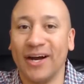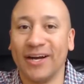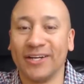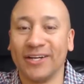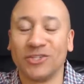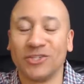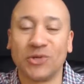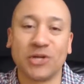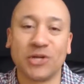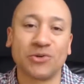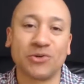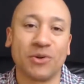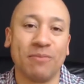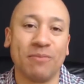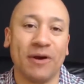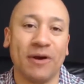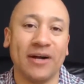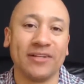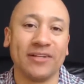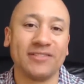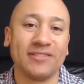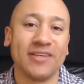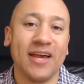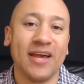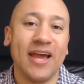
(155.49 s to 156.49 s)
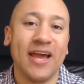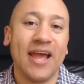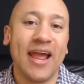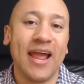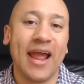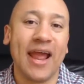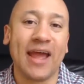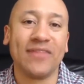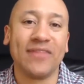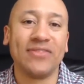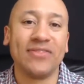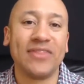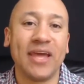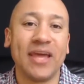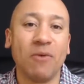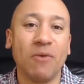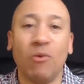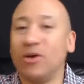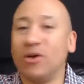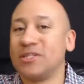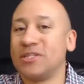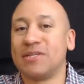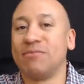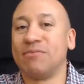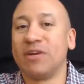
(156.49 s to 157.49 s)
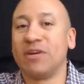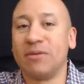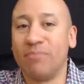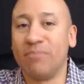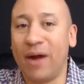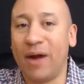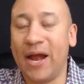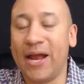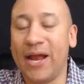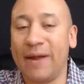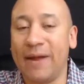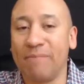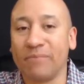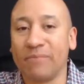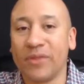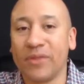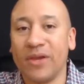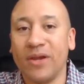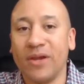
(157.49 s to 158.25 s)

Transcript: in treasury bonds, and they want somebody to buy it.